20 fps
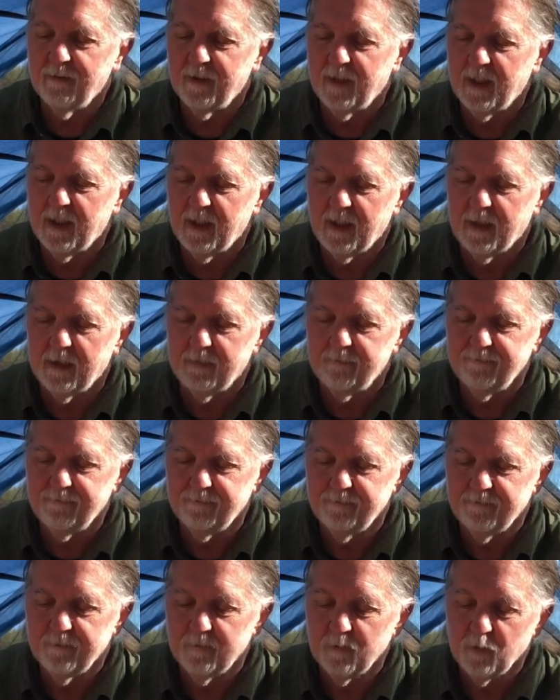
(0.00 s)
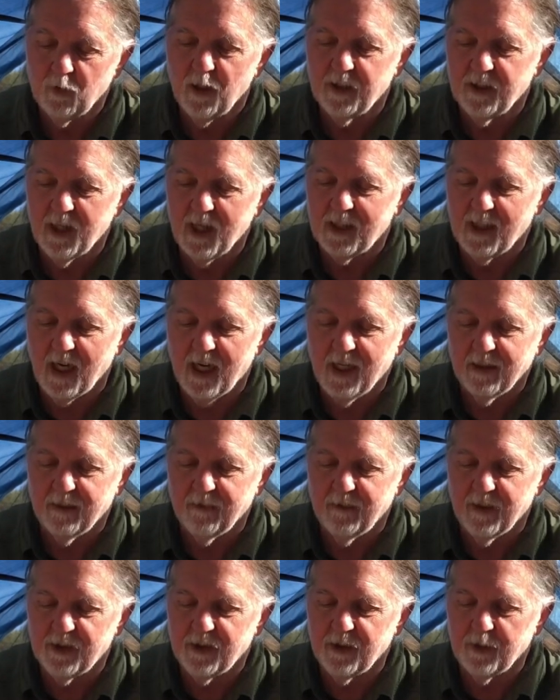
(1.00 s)
well, not kind of,
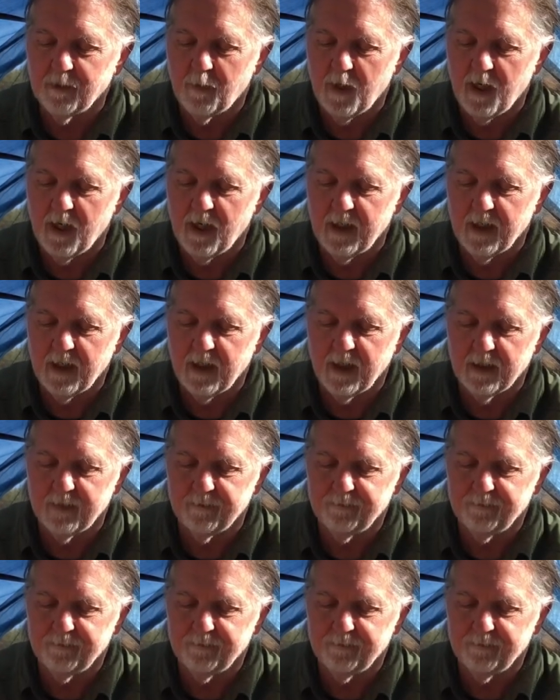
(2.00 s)
this is my